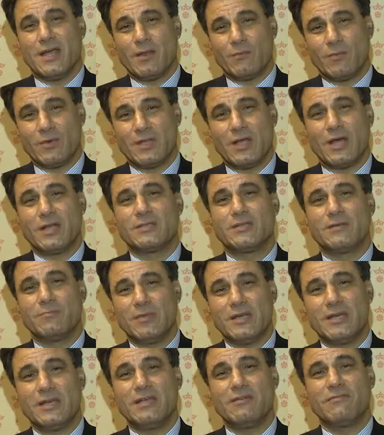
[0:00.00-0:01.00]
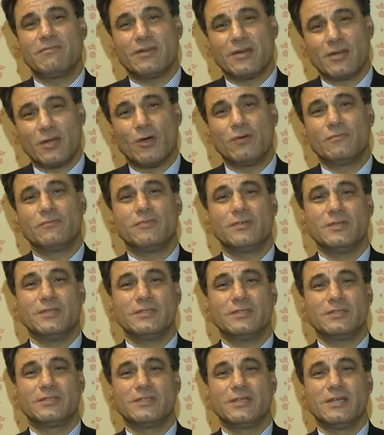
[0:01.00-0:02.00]
and with utter belief and
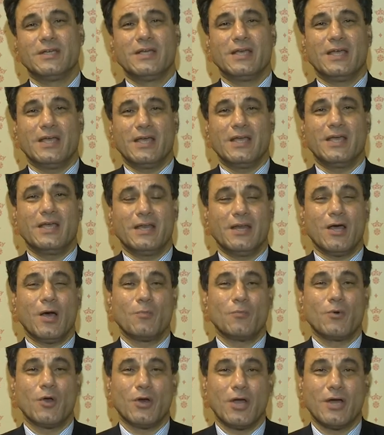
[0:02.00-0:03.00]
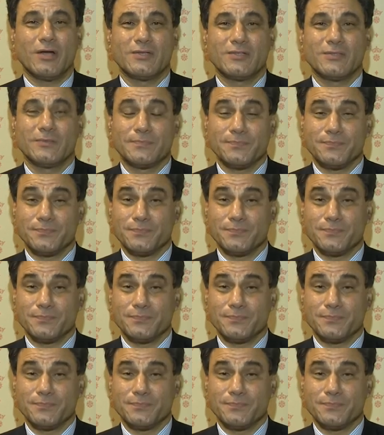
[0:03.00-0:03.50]
confidence in our product.